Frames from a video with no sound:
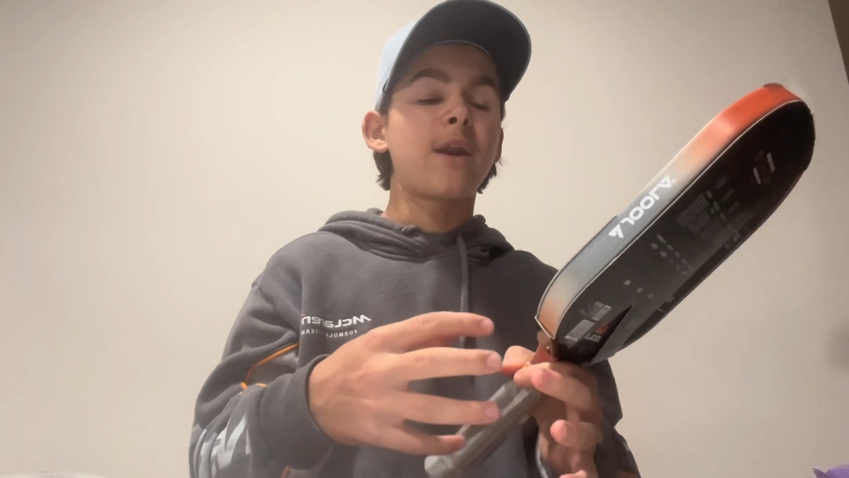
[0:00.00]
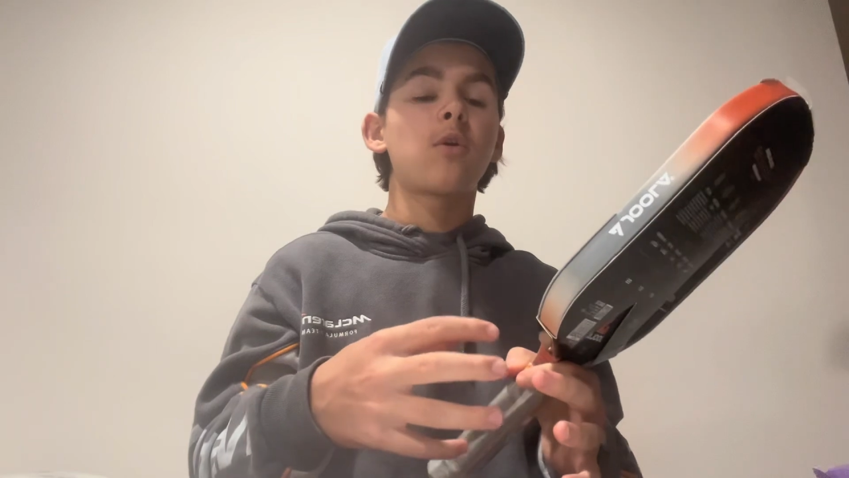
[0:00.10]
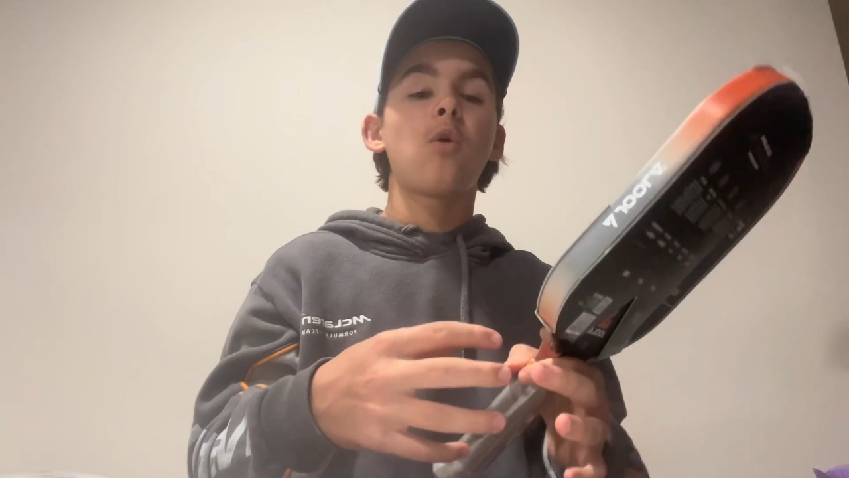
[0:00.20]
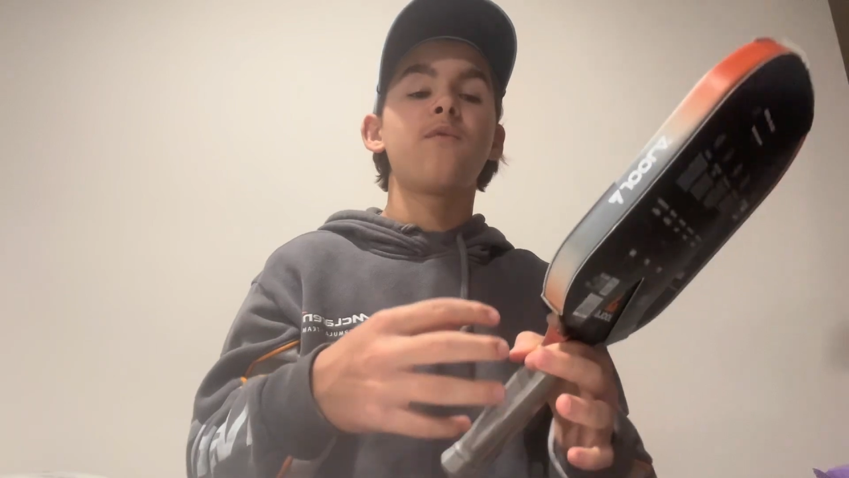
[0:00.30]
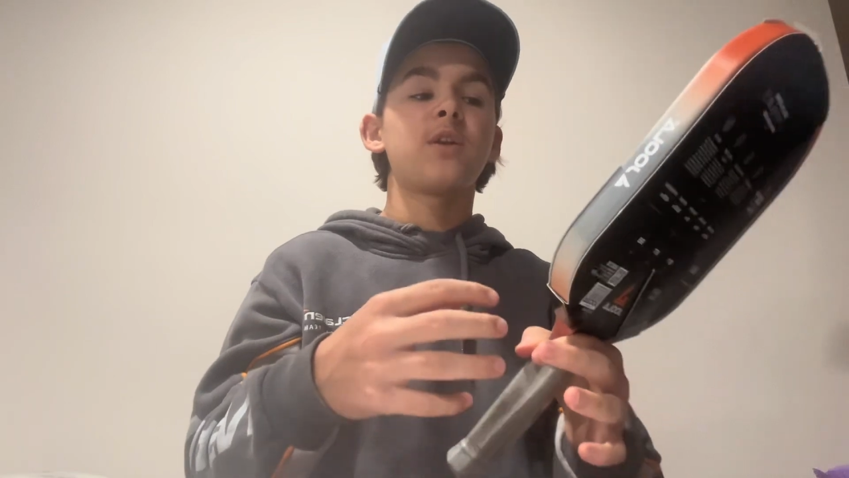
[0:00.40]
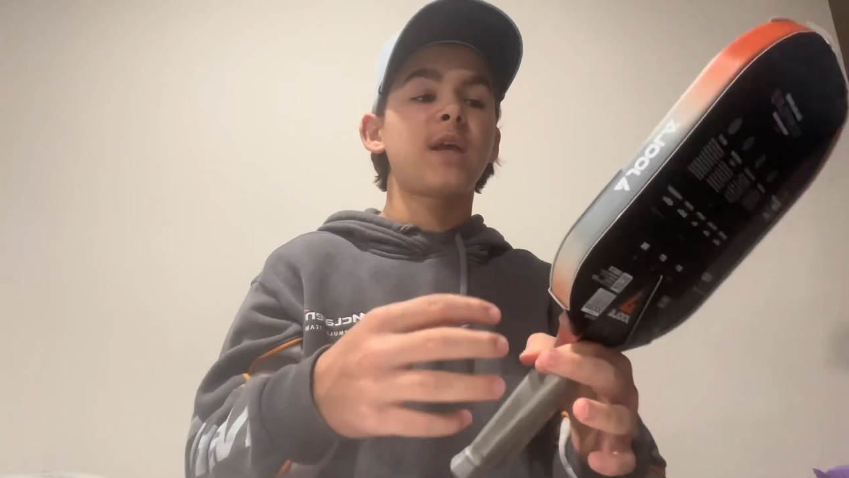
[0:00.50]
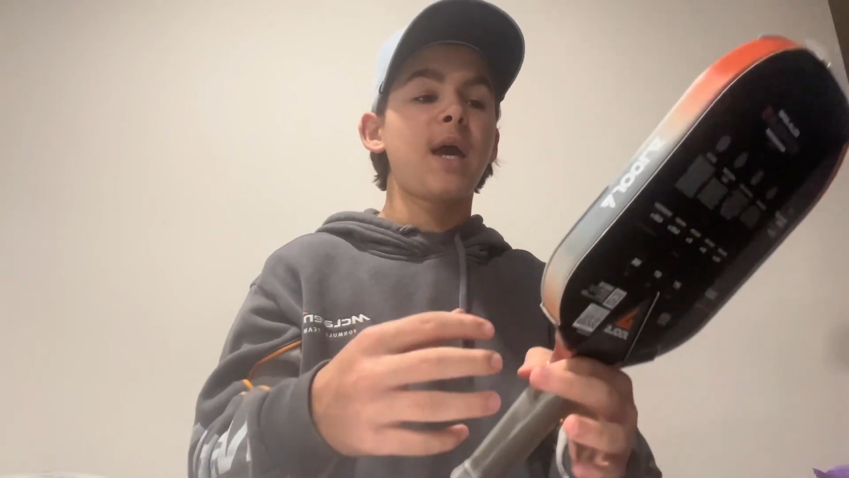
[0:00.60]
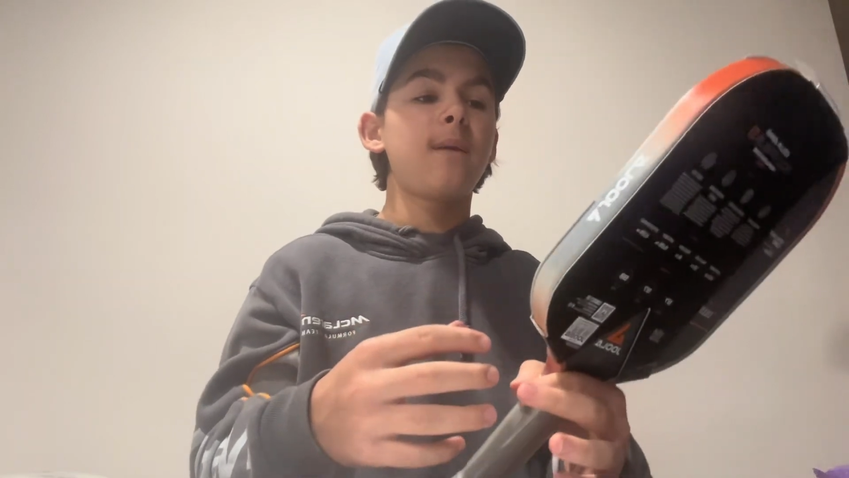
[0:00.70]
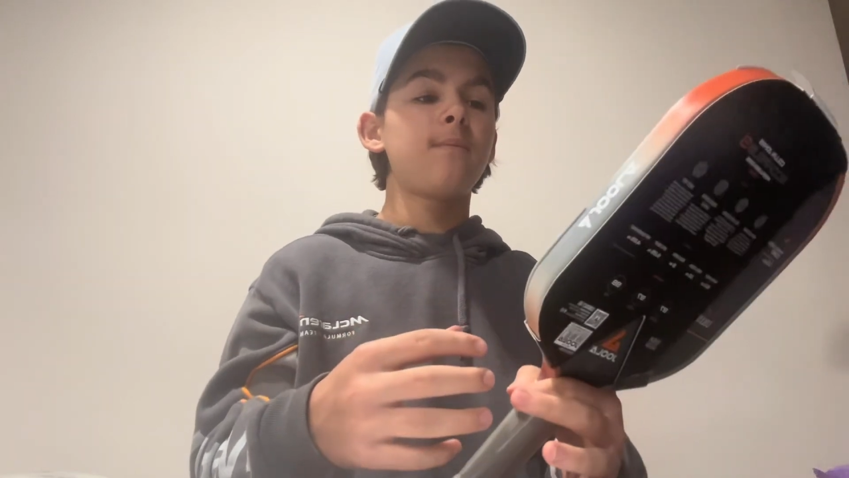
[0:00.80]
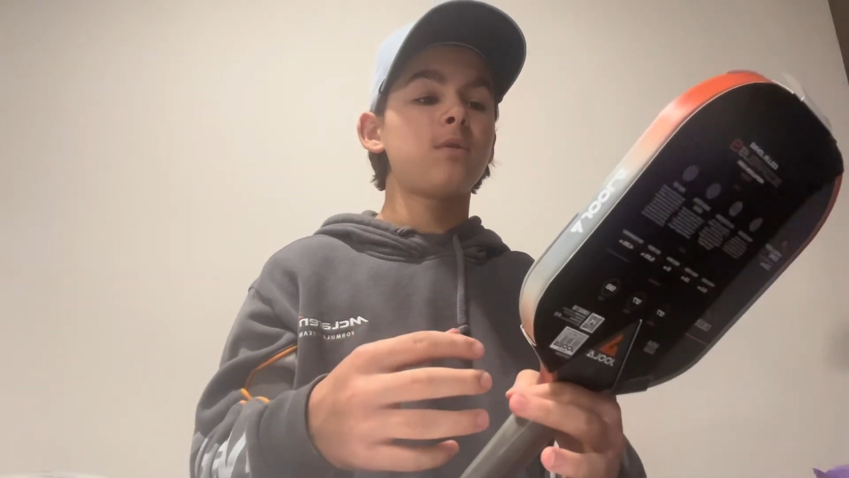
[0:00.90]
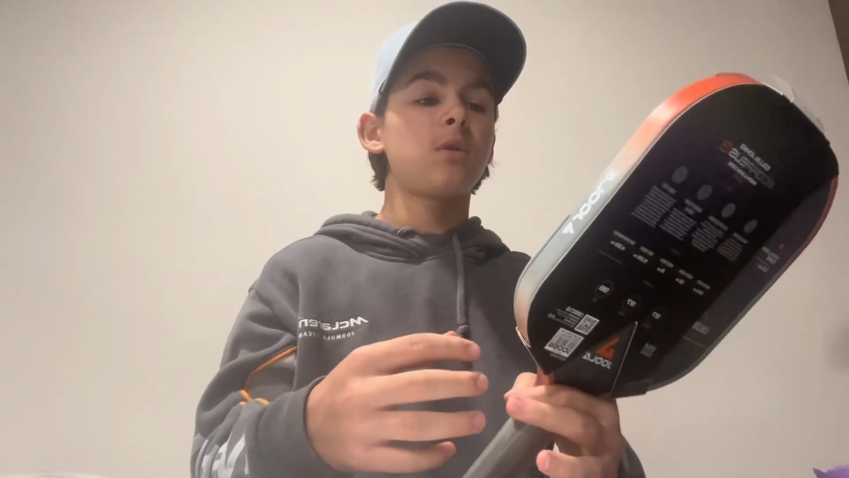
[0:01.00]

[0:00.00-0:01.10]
better over time.